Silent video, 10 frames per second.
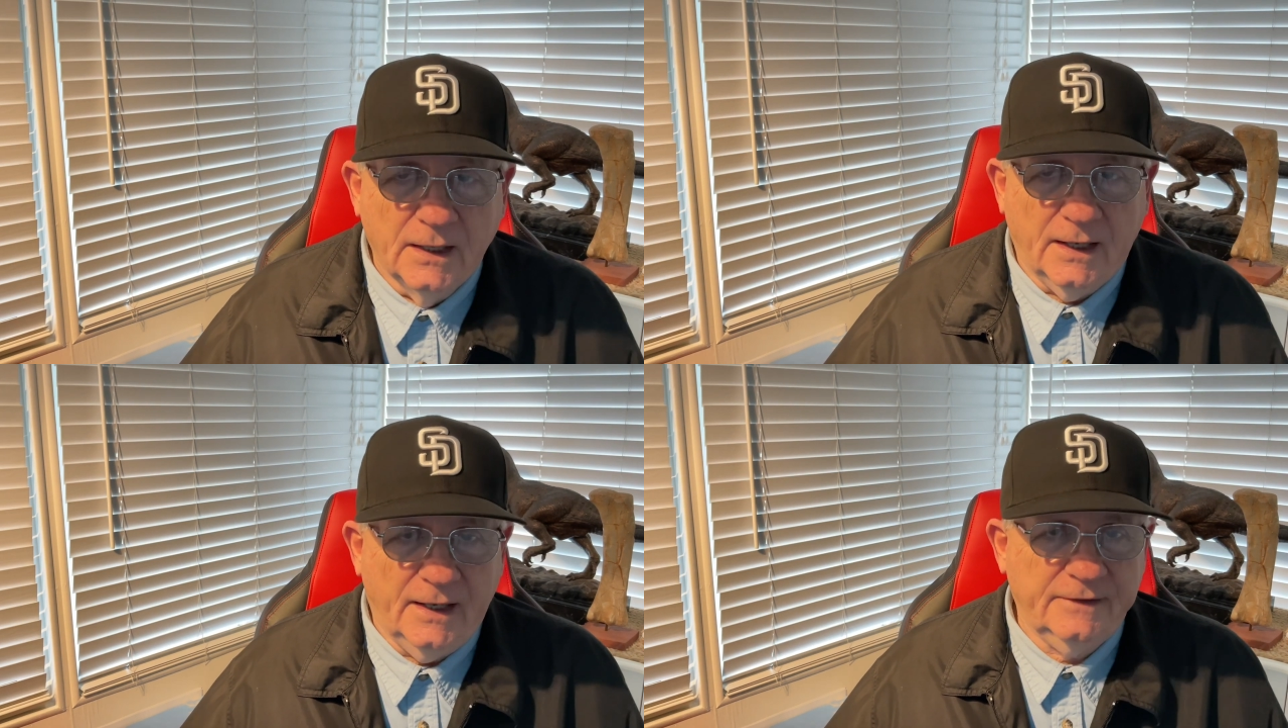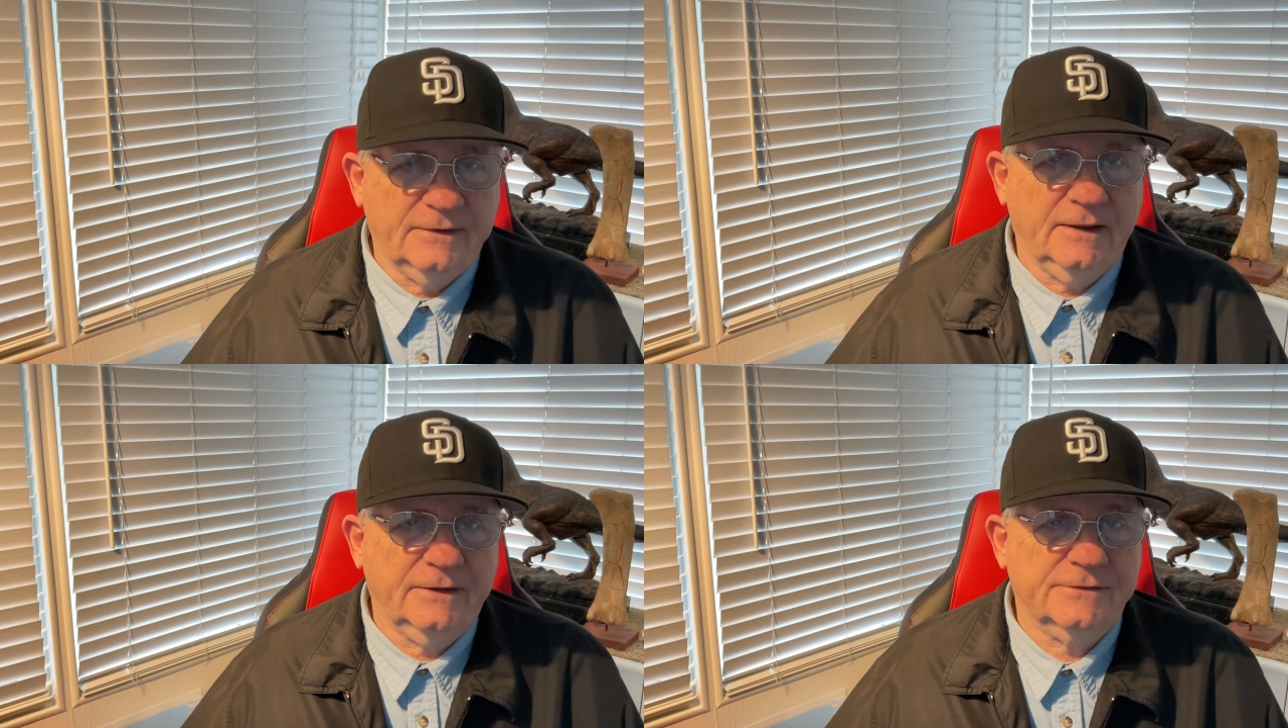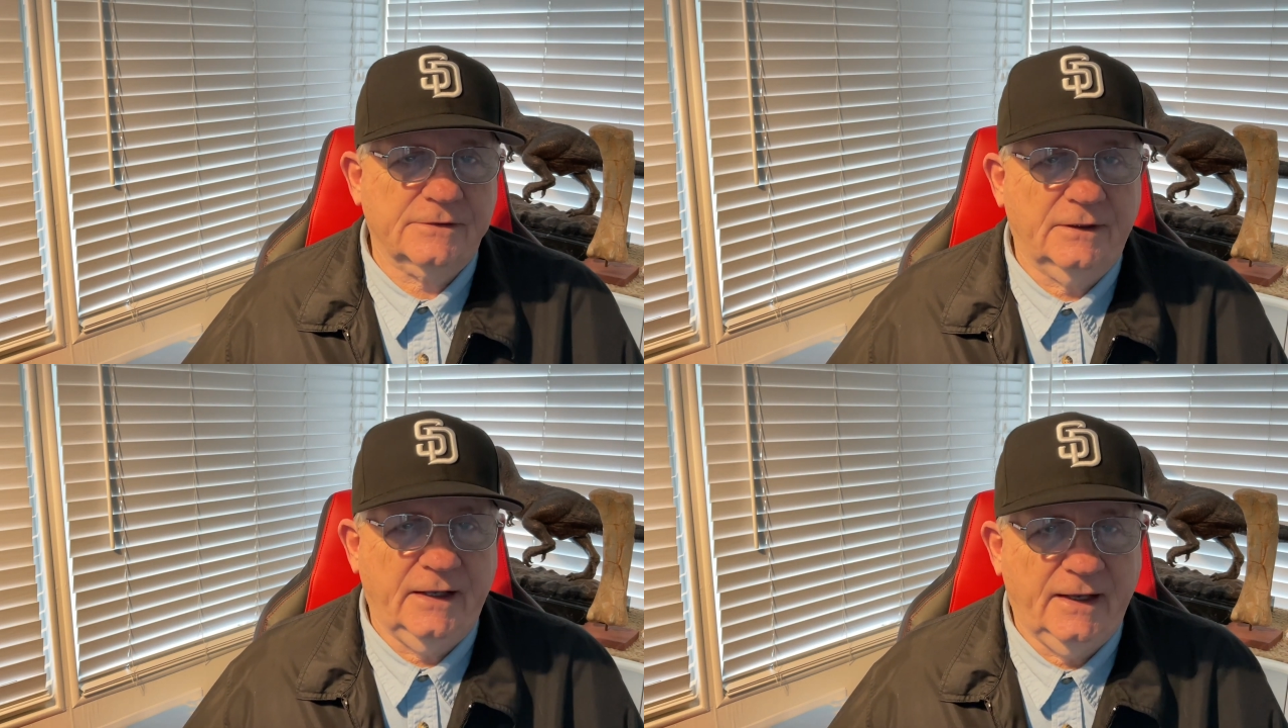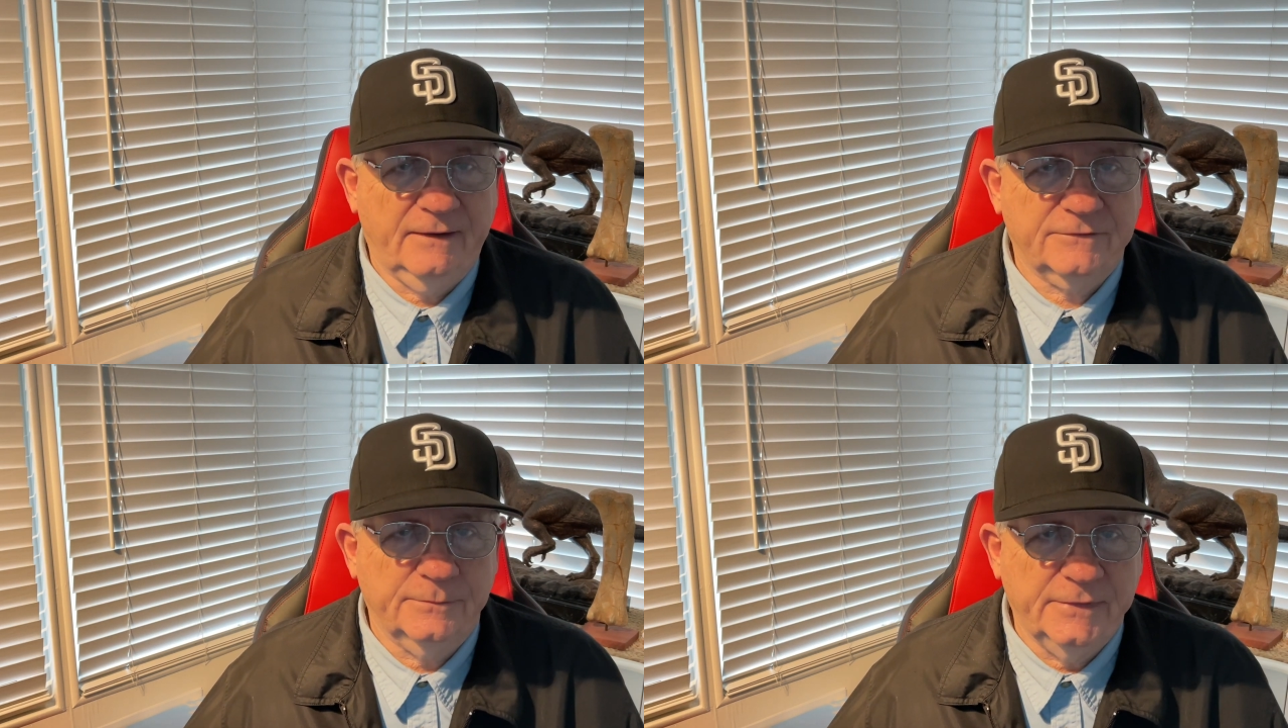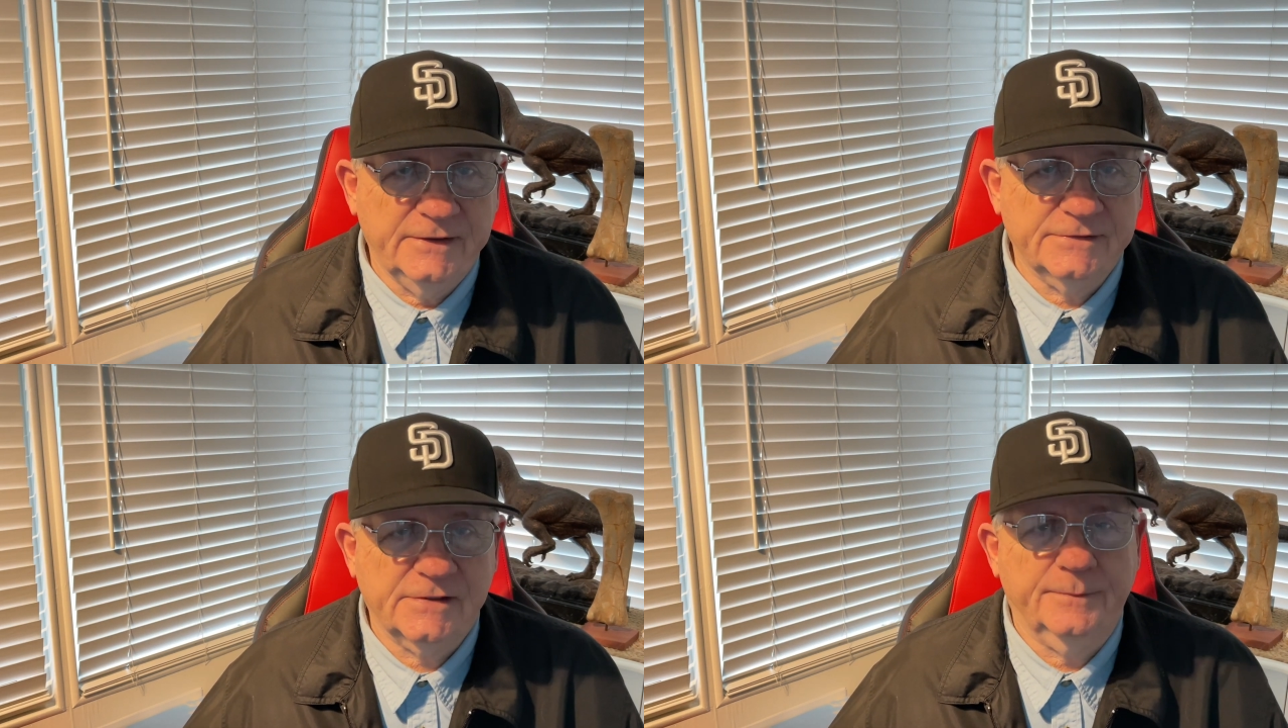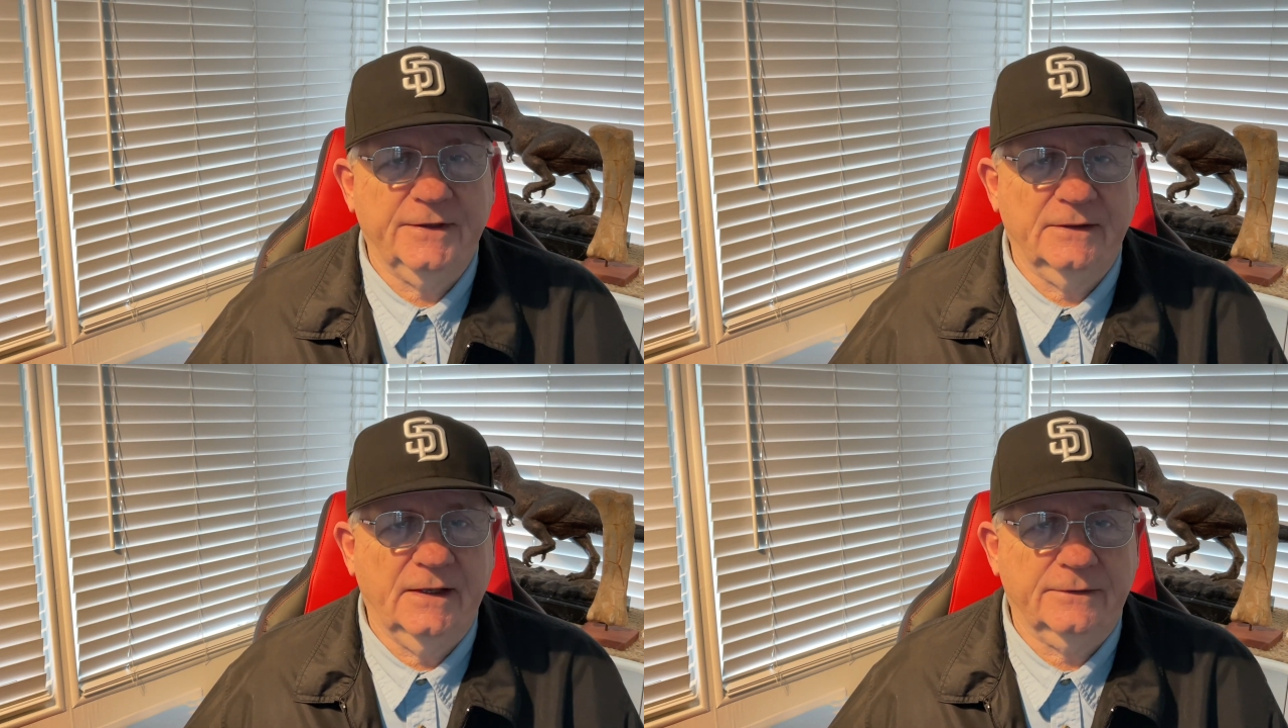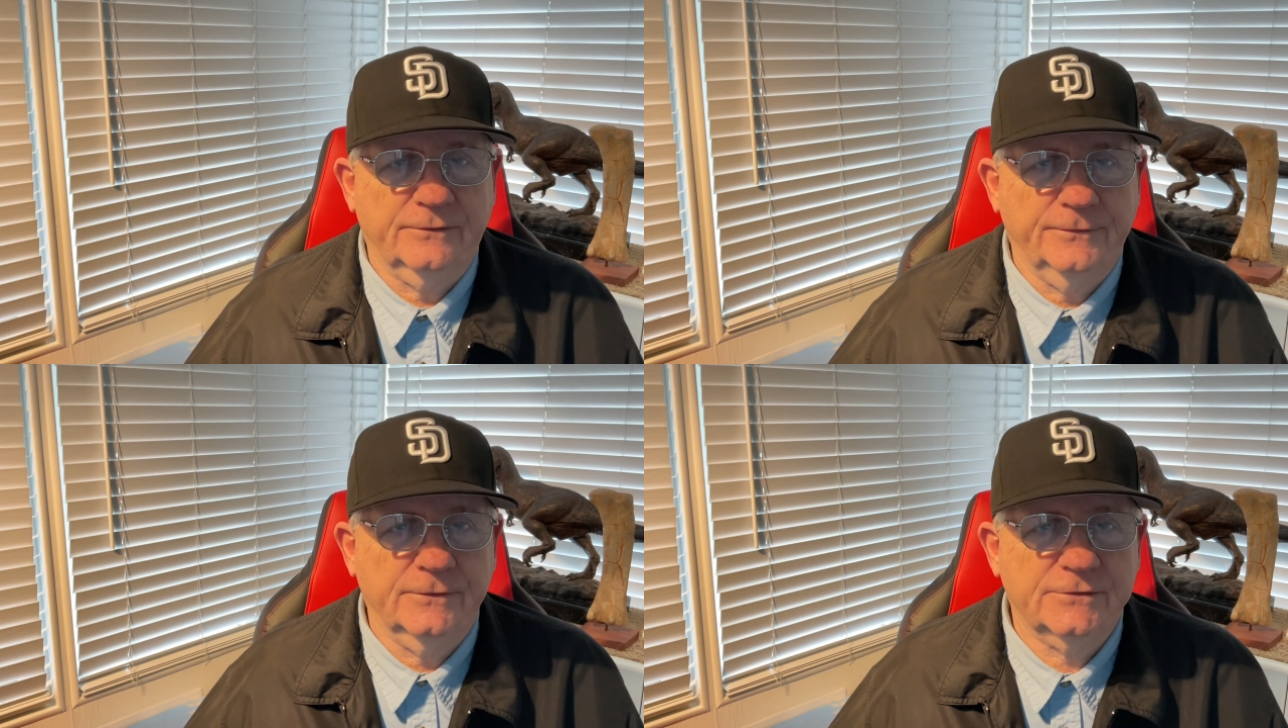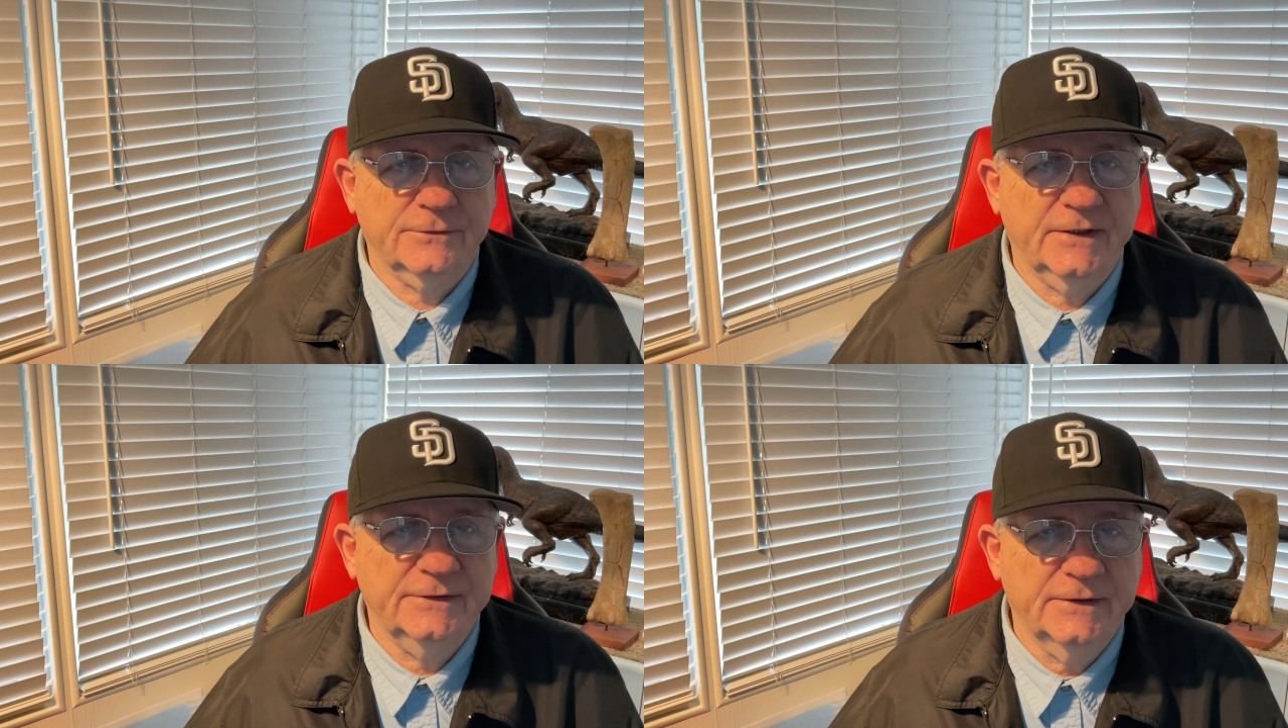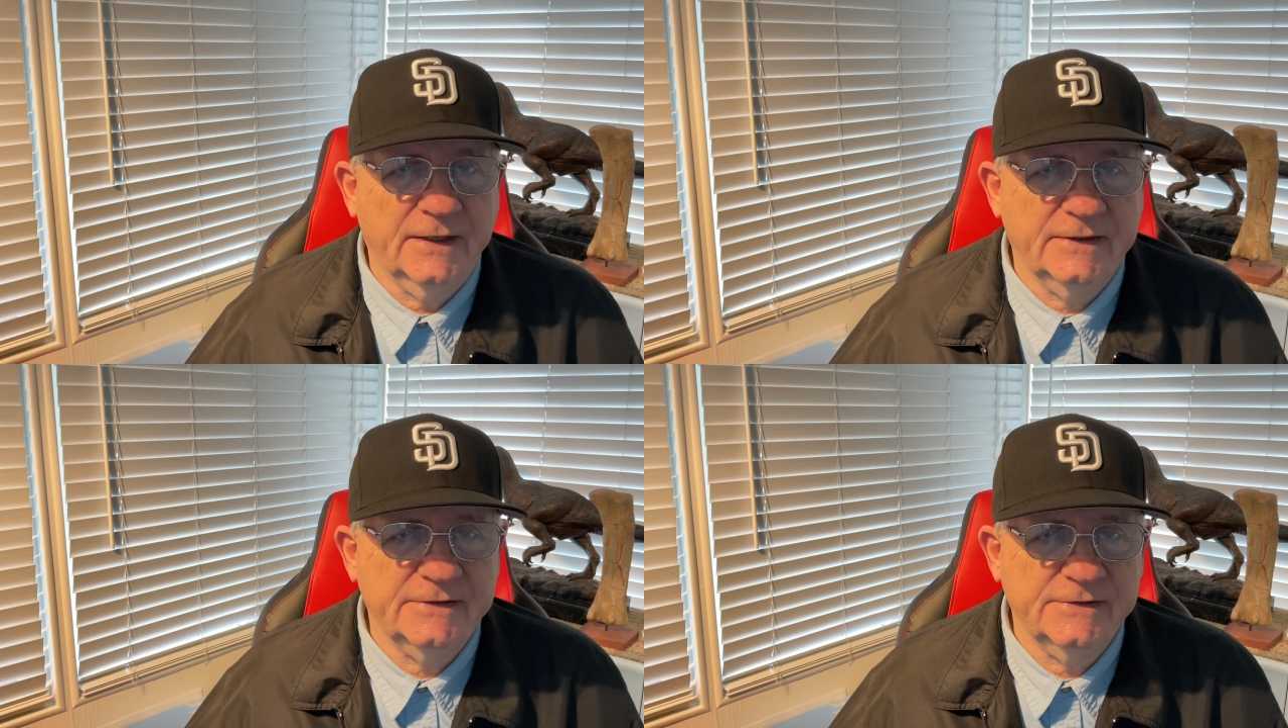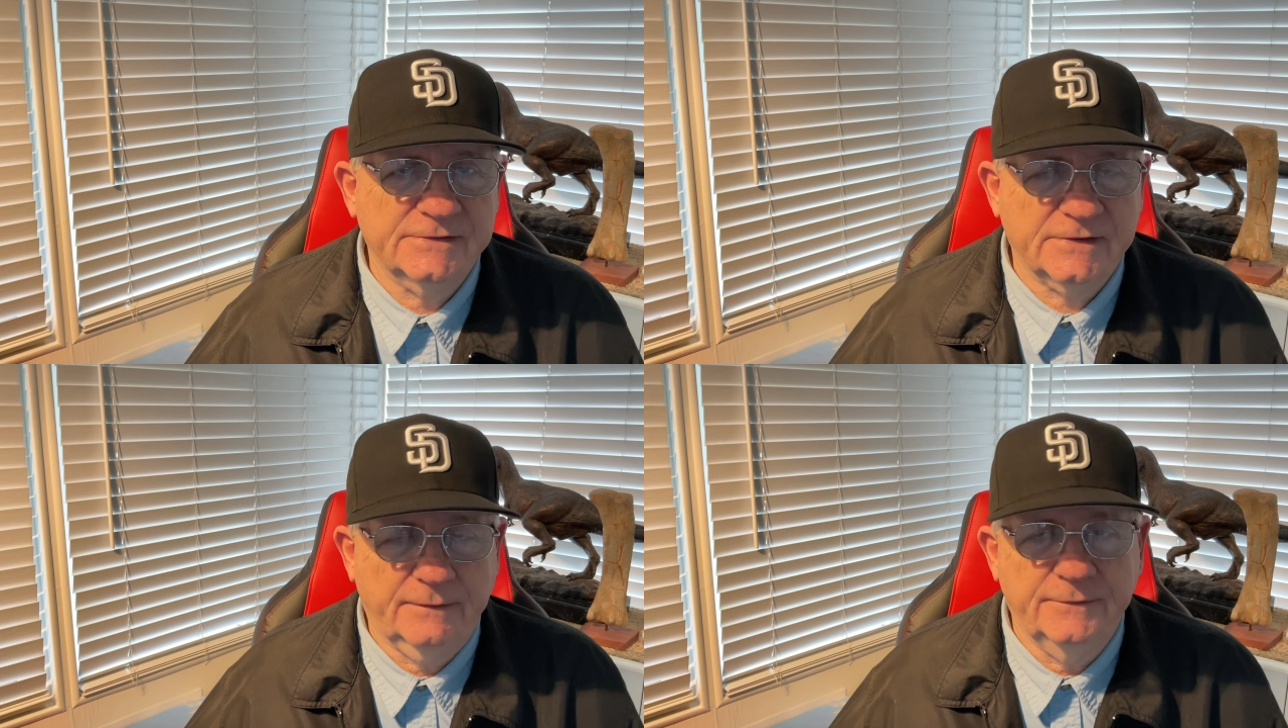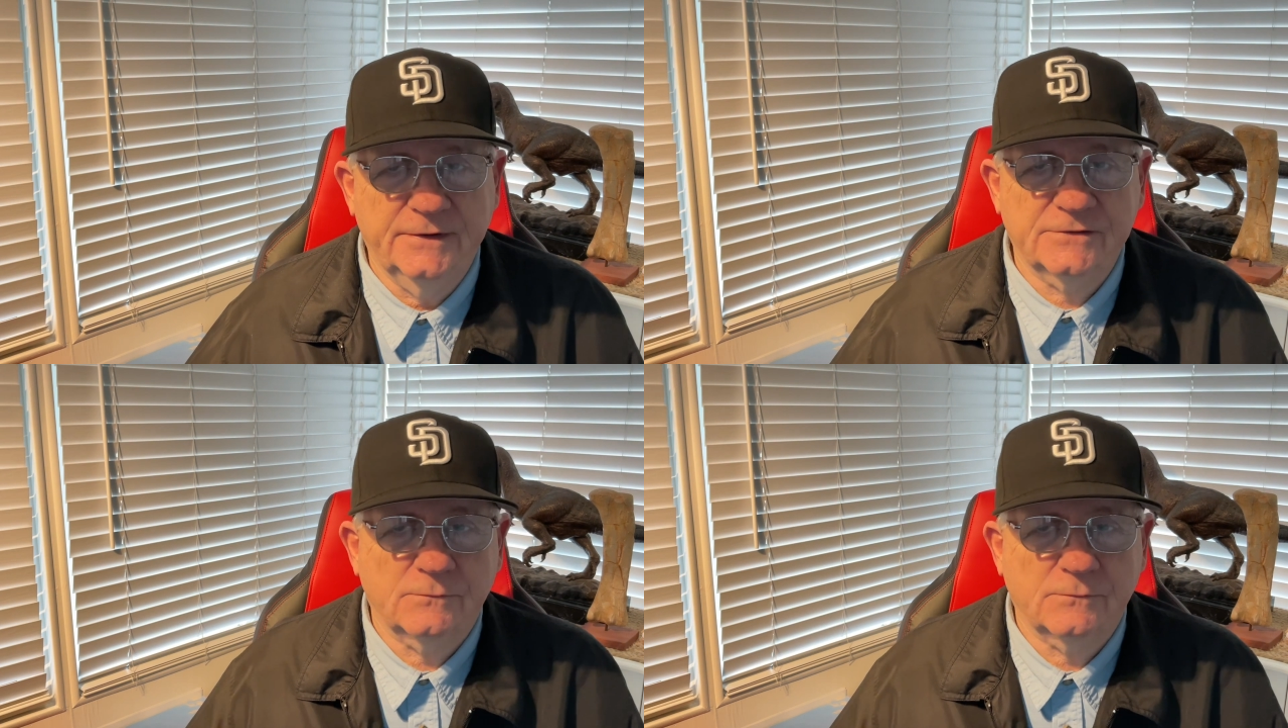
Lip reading: I think it's going to have to be something like the fur trade in the 1970s,